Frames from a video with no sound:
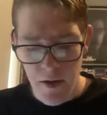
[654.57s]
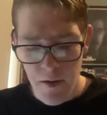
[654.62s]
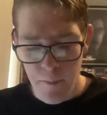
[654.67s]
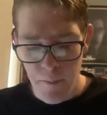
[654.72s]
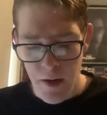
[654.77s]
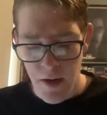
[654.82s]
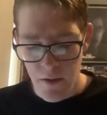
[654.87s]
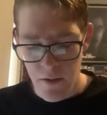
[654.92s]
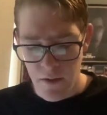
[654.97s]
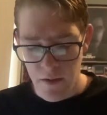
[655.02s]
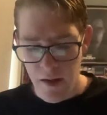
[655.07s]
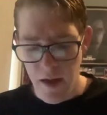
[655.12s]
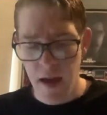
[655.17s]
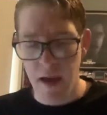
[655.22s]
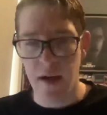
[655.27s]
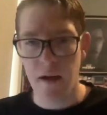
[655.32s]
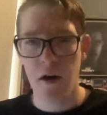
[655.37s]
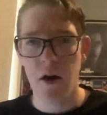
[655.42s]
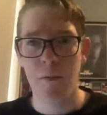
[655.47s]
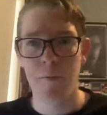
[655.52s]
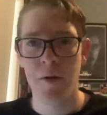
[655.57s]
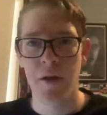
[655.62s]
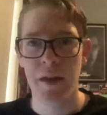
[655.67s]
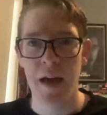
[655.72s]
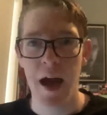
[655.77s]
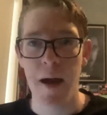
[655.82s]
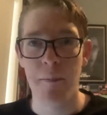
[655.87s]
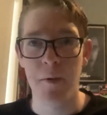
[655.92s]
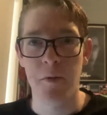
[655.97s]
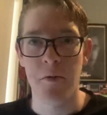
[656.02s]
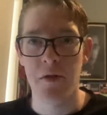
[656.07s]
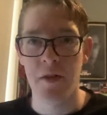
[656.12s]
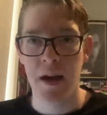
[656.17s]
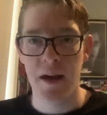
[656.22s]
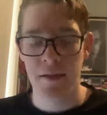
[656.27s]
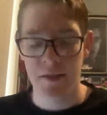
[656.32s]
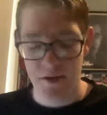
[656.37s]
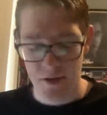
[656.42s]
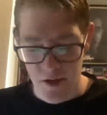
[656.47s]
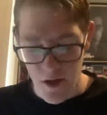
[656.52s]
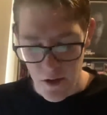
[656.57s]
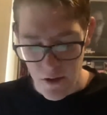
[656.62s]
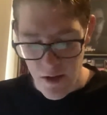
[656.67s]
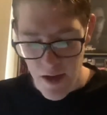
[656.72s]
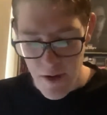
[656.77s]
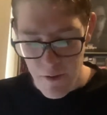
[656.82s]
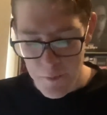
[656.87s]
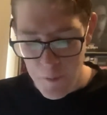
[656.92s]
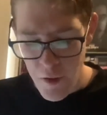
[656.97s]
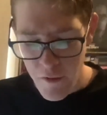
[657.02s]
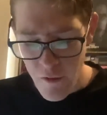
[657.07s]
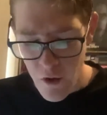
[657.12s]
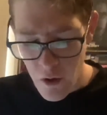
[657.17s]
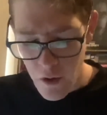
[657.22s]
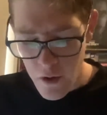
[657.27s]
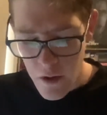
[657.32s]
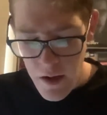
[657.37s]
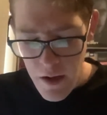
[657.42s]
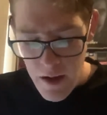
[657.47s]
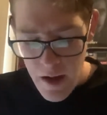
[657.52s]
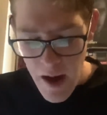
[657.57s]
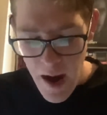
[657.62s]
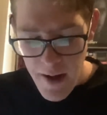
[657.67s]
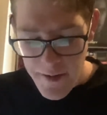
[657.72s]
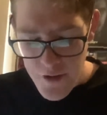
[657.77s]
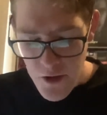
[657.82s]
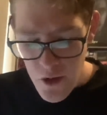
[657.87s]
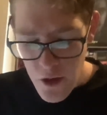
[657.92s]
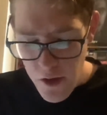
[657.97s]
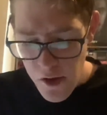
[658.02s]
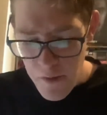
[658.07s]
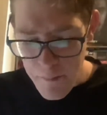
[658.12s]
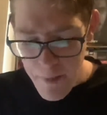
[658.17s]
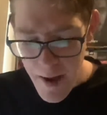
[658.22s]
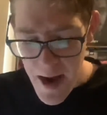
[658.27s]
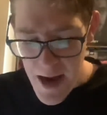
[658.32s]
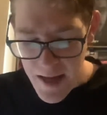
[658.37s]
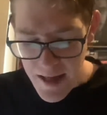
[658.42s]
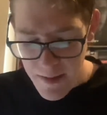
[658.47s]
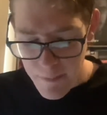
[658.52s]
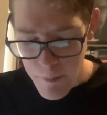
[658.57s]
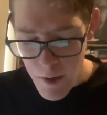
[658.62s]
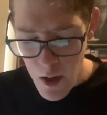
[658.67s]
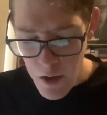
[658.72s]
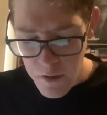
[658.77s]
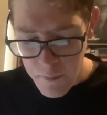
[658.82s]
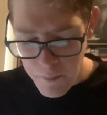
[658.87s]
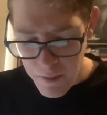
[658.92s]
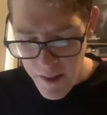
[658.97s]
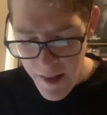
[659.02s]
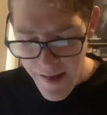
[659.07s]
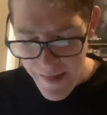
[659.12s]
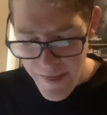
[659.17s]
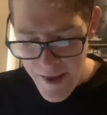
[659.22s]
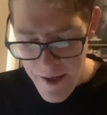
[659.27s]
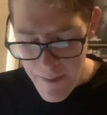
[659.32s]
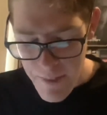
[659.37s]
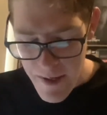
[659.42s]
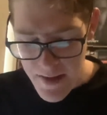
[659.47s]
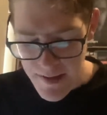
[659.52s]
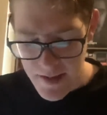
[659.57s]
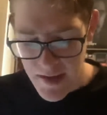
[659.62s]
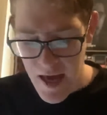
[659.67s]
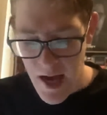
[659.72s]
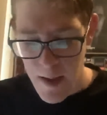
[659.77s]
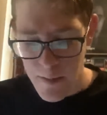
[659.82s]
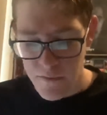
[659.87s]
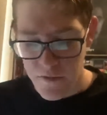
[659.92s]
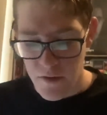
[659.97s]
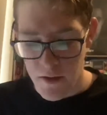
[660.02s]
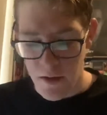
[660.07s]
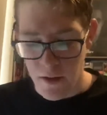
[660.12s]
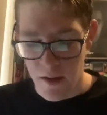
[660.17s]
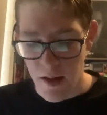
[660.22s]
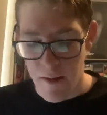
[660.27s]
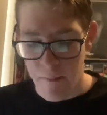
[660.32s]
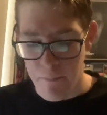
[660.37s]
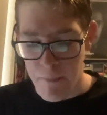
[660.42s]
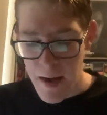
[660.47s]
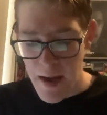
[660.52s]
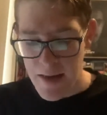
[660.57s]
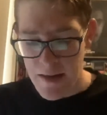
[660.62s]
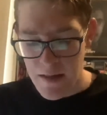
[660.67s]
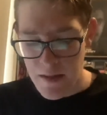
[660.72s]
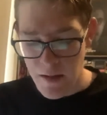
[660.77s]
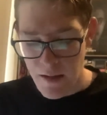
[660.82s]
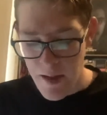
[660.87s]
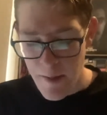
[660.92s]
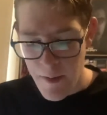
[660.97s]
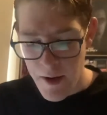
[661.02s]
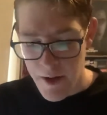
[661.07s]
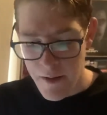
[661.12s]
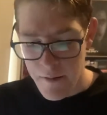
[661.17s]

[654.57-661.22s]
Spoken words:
But, yeah, I'm really happy with that. So, yeah, we'll move on. Dougal and Paddy both played their best games for the club. Paddy dilemma.